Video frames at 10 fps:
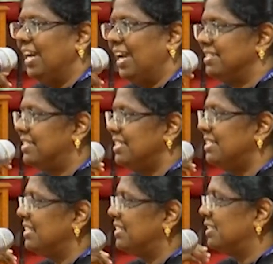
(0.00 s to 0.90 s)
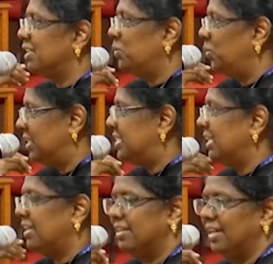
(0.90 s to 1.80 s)
And since it is a
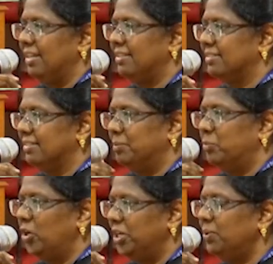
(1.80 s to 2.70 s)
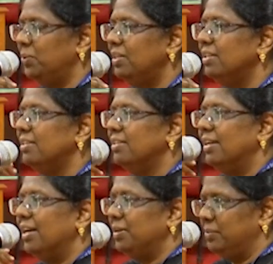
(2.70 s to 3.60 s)
holistic health uh, module,
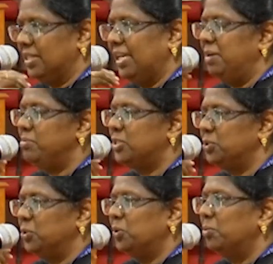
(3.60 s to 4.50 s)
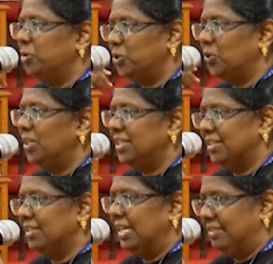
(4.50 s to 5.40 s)
I came to know about all
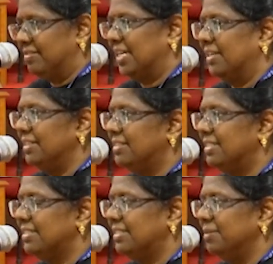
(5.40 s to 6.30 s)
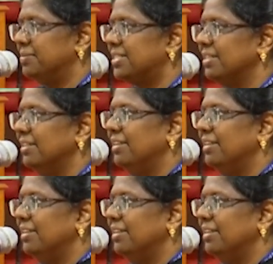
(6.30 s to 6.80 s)
the health tracking systems.